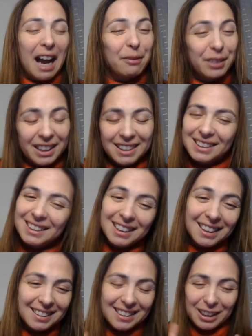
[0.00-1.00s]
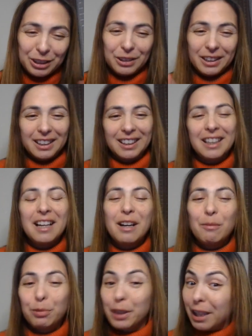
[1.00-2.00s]
Having a C is actually
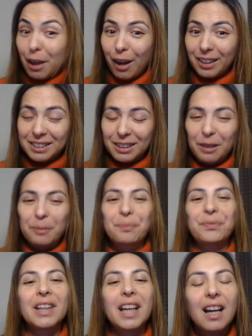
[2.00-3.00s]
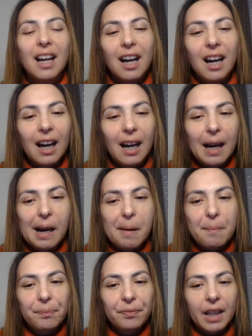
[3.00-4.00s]
pretty awesome.
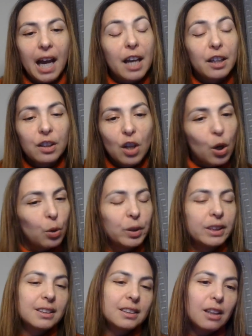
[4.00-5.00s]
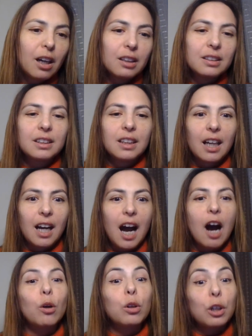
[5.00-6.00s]
And no, it's not
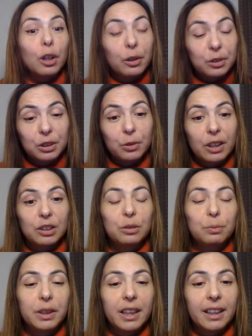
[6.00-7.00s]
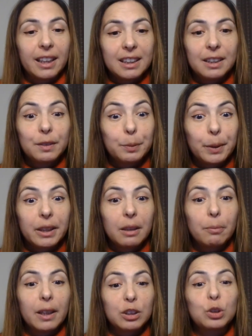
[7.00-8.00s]
how close you are to be a native
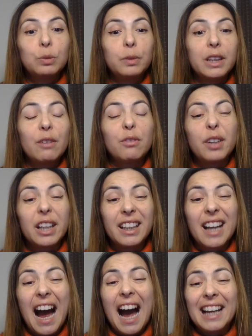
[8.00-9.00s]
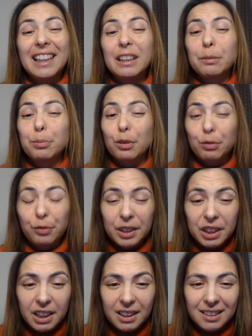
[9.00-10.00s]
speaker, but to be a very highly
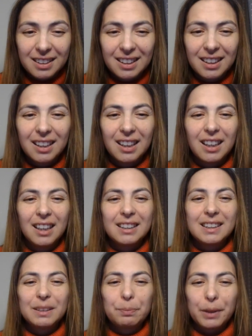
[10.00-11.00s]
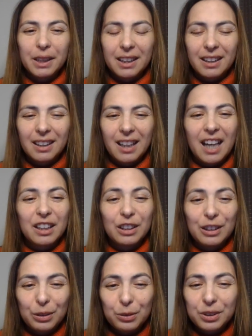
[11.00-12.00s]
proficient speaker
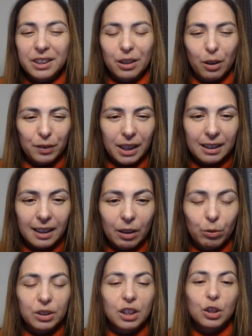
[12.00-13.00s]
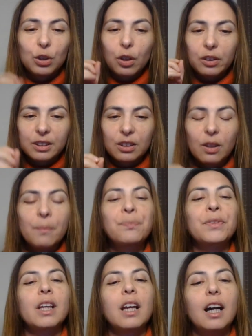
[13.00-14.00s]
and user of that language. You also,
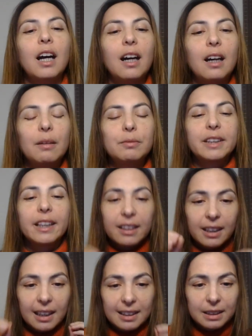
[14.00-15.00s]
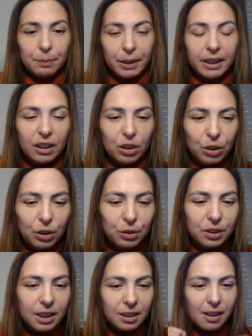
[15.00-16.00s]
technically speaking, you
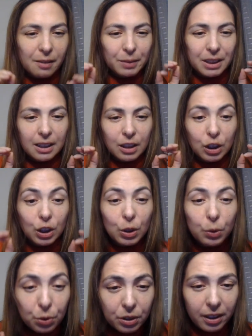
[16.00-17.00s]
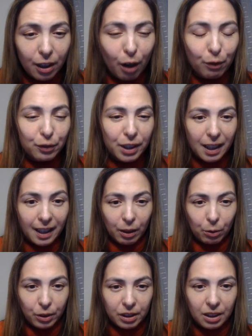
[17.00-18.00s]
use the terms user of the
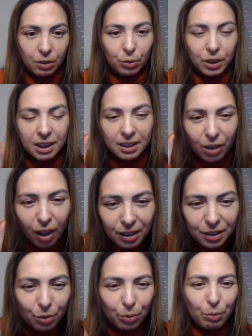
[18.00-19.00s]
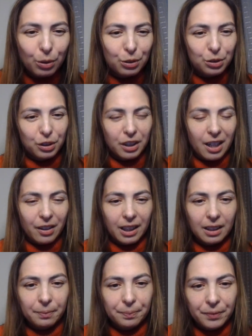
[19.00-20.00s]
language, which is also
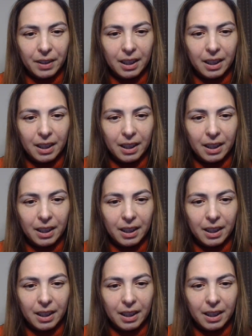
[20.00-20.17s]
revolutionary.